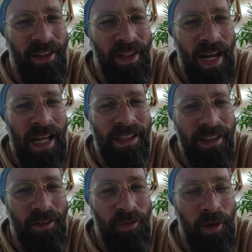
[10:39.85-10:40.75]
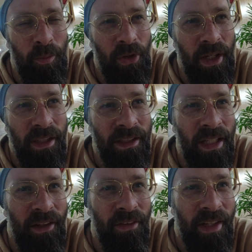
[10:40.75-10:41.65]
You're asking for a price
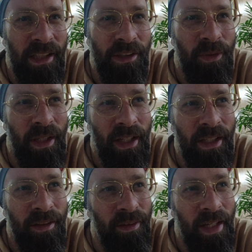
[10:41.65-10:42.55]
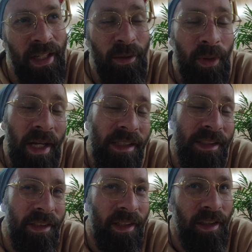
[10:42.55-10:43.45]
now? That's when I, anyway, I
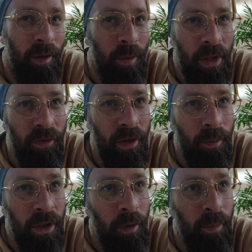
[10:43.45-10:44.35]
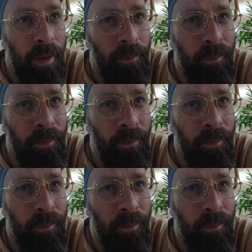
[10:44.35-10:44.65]
still ended up giving him a little bit.